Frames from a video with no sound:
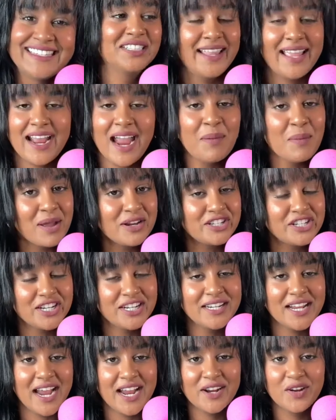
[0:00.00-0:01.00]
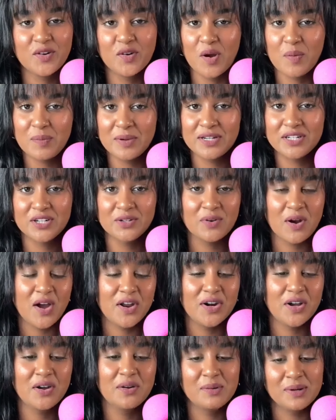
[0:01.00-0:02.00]
Like I mentioned, I grew up in
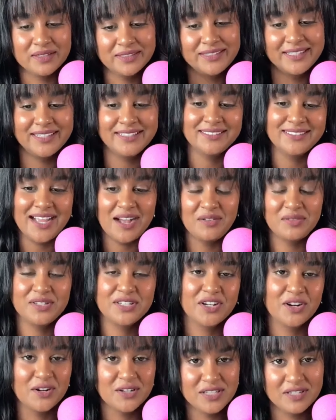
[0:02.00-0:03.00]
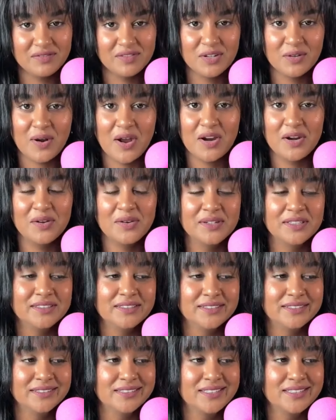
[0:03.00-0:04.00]
Toronto, well, the outskirts of Toronto in a
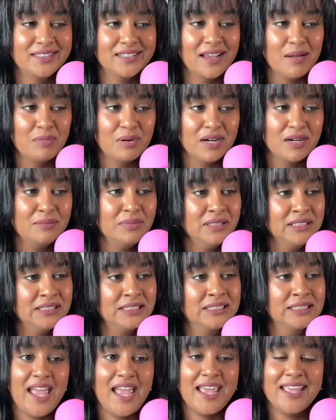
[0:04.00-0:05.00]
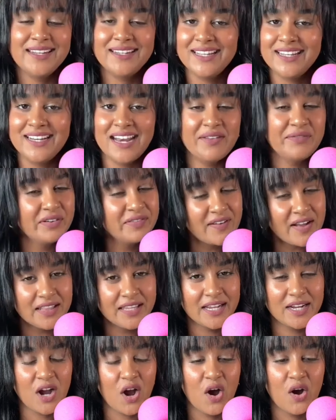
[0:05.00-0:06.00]
little suburb, and it never felt
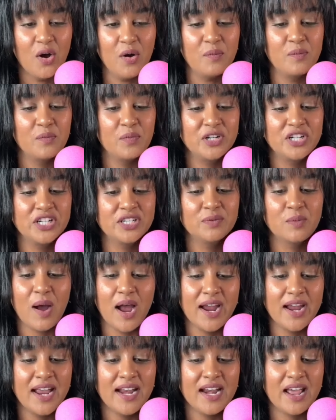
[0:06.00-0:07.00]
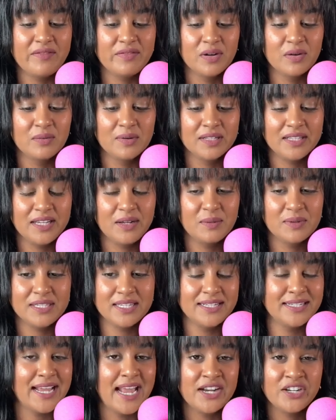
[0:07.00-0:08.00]
like home, which is why I never really was
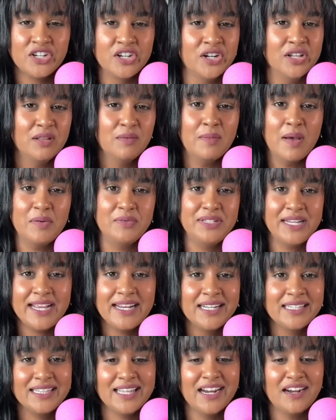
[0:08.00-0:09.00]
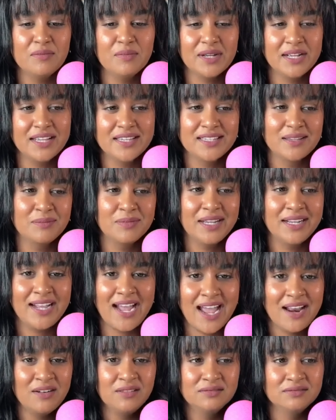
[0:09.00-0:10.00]
intentional about dating there because I'm like,
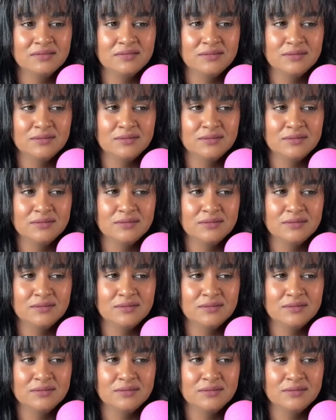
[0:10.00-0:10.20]
I don't